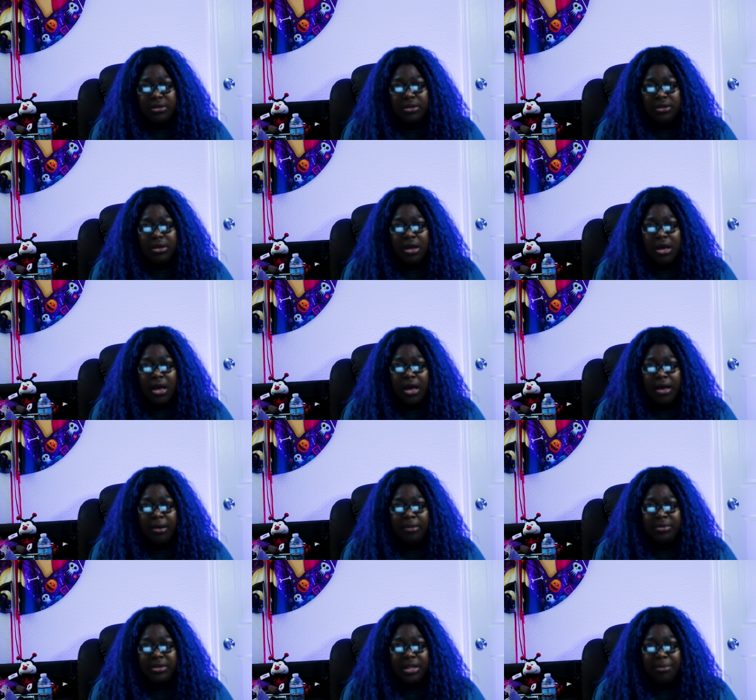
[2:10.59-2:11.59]
uh,
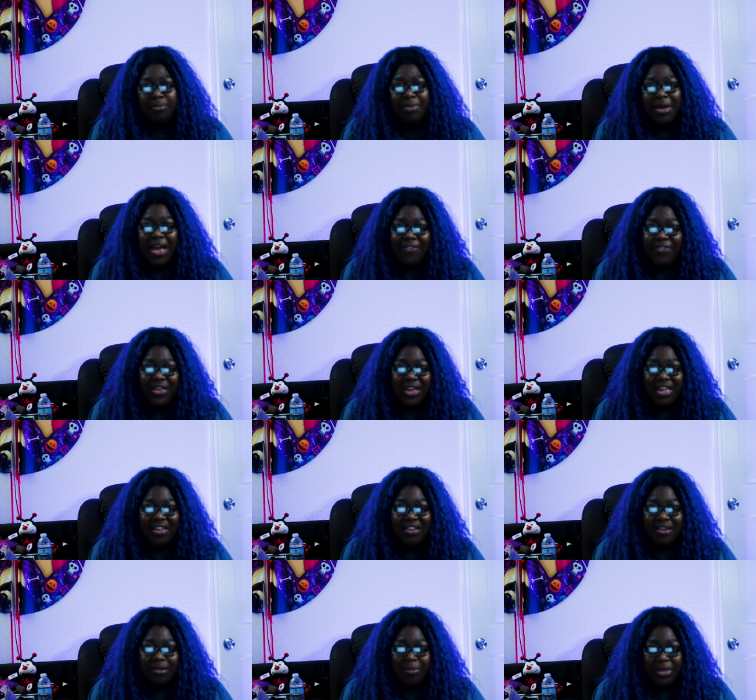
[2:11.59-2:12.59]
telepathic
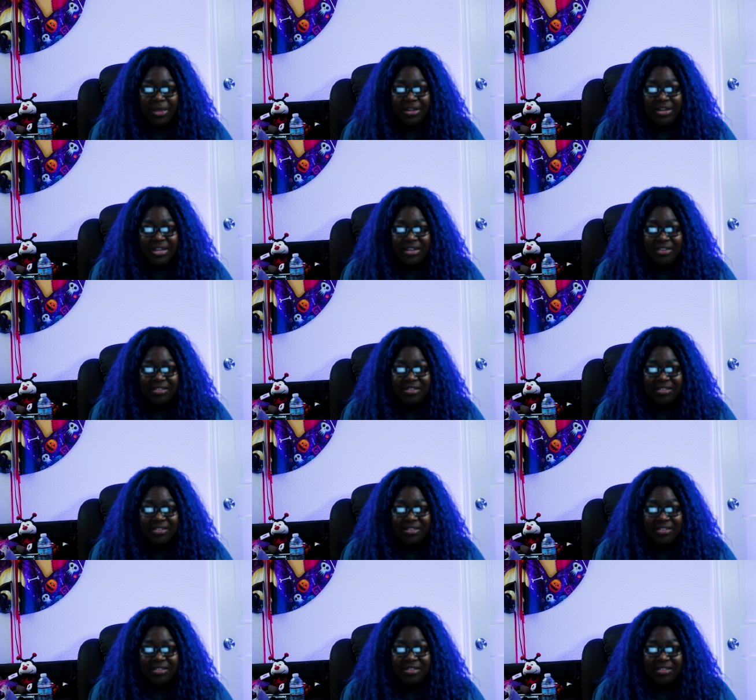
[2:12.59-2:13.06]
abilities